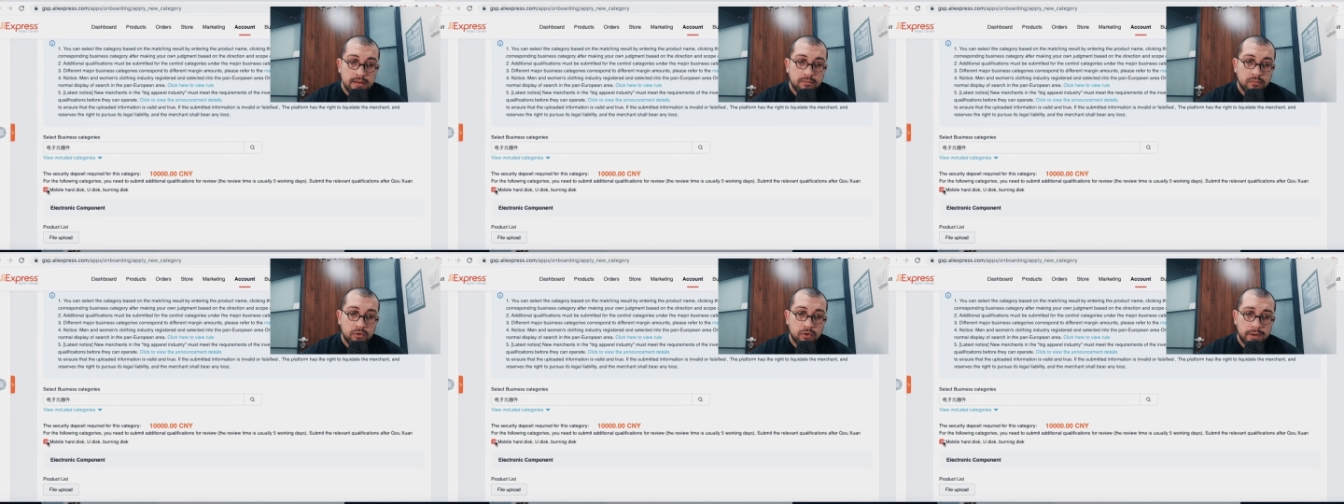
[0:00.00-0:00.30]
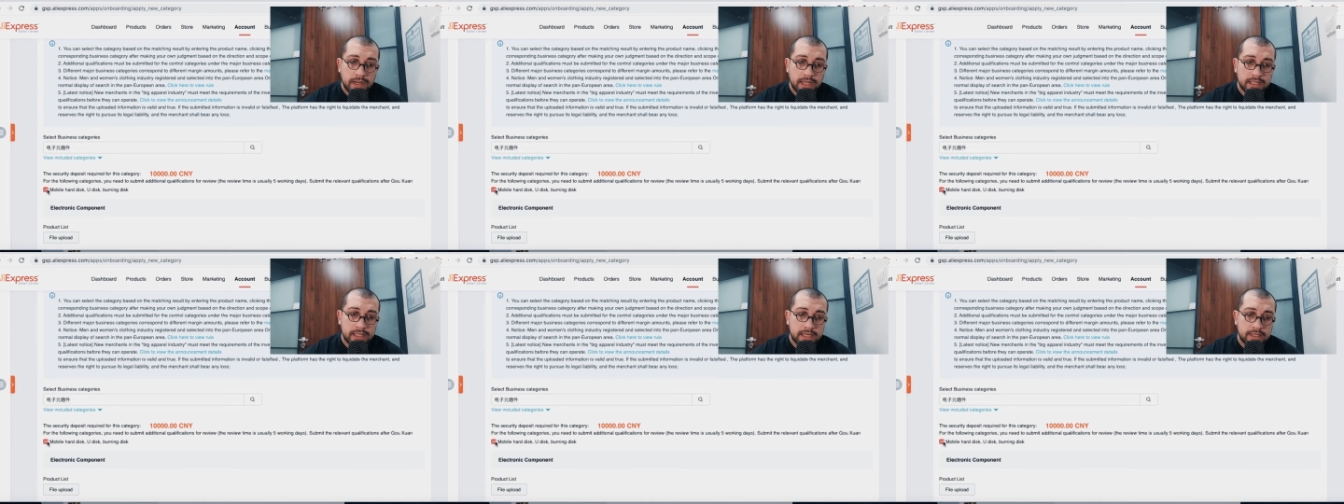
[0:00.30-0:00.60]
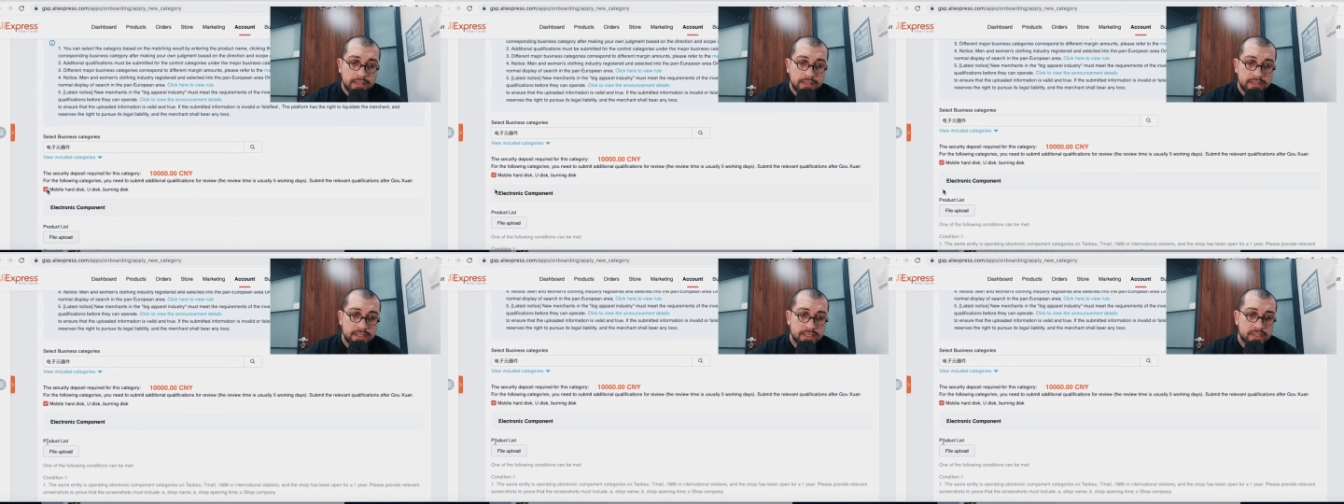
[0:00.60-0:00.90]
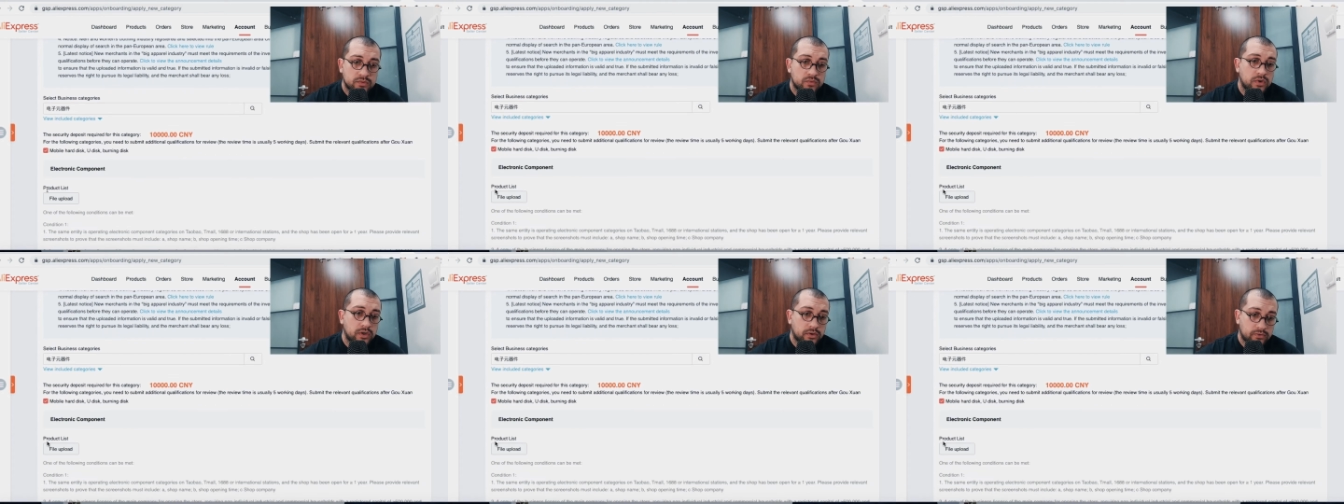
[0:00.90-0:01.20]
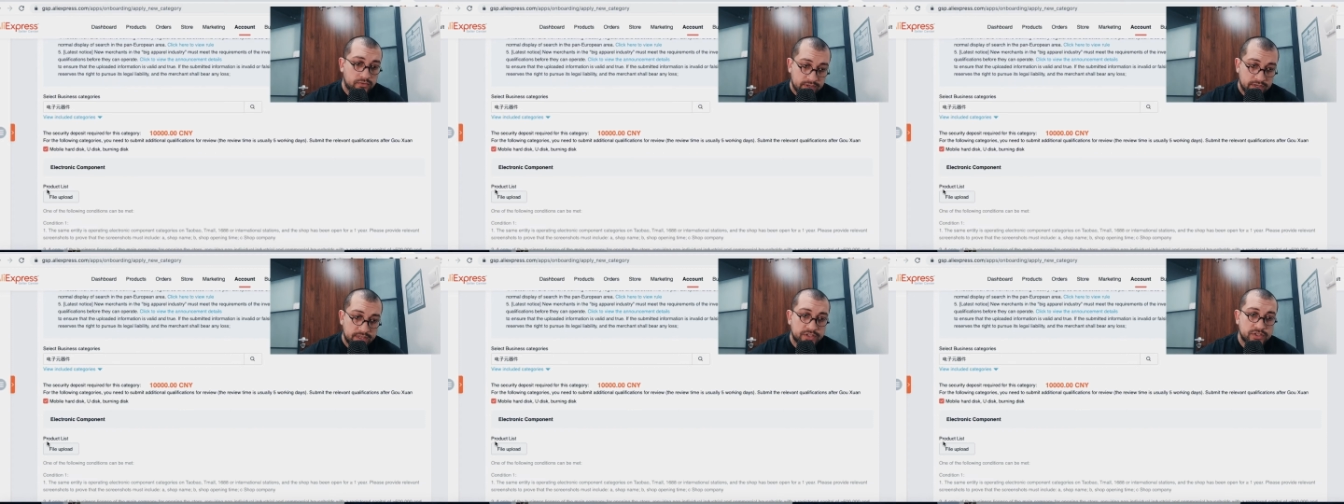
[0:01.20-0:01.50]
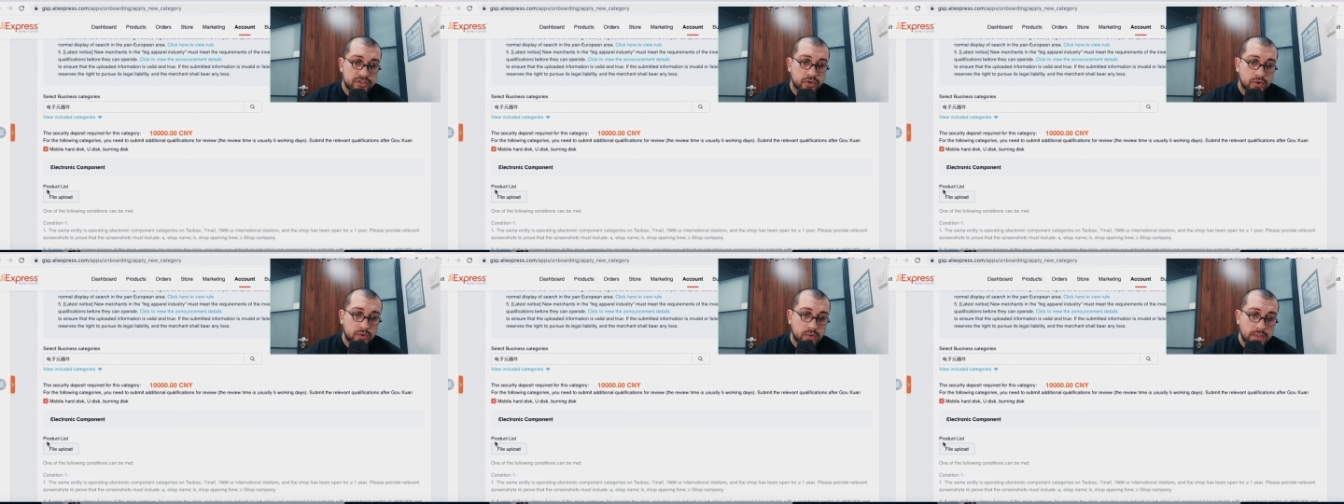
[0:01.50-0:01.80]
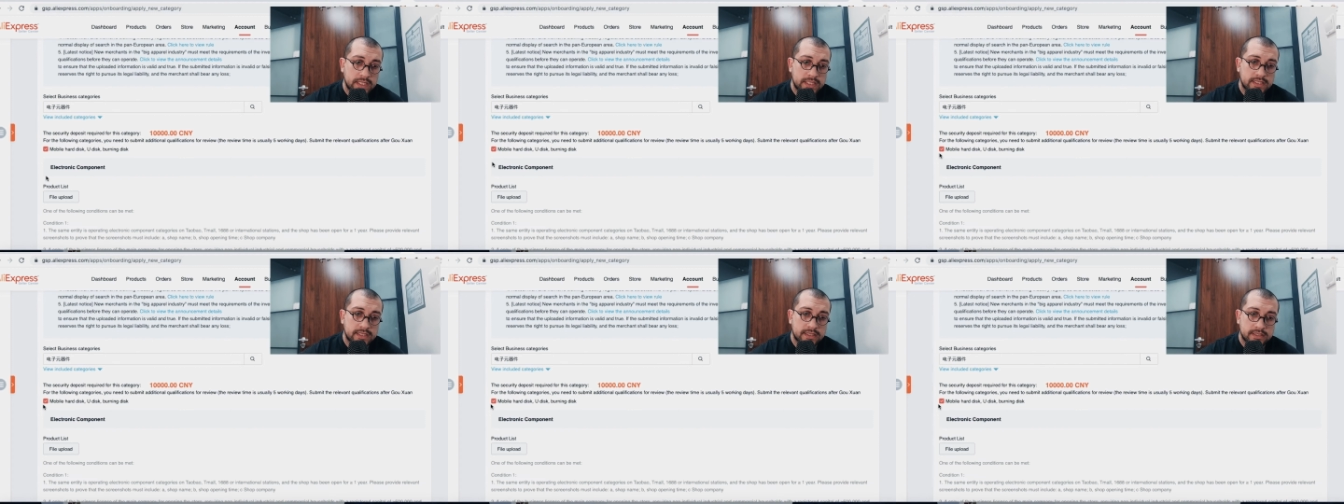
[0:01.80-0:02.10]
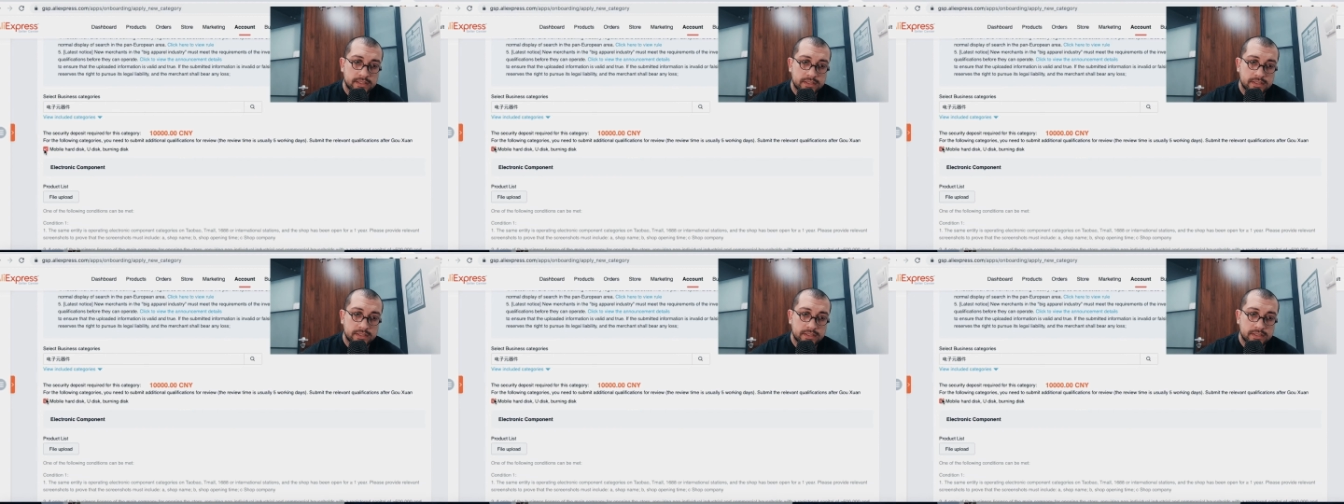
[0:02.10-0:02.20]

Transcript: Mobile hard disk, we already saw it,